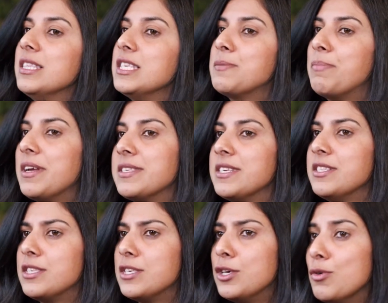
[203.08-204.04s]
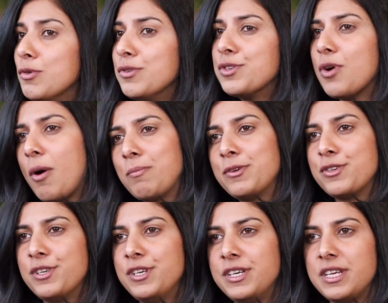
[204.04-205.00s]
This presents huge
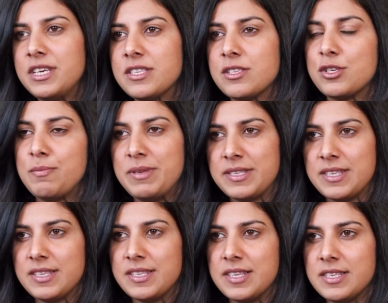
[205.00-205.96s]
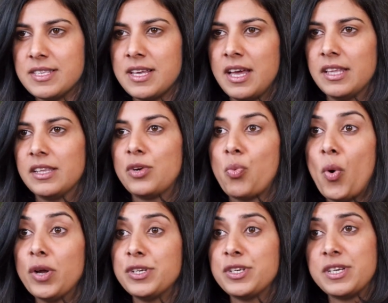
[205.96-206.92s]
opportunities to businesses that
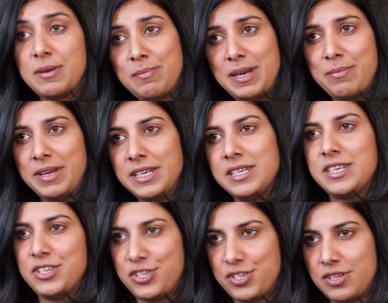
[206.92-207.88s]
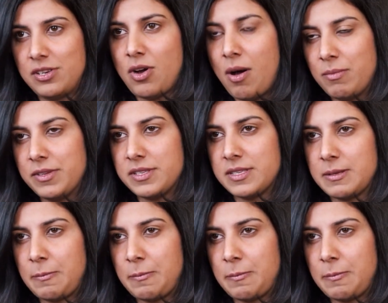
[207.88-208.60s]
want to implement digital commerce.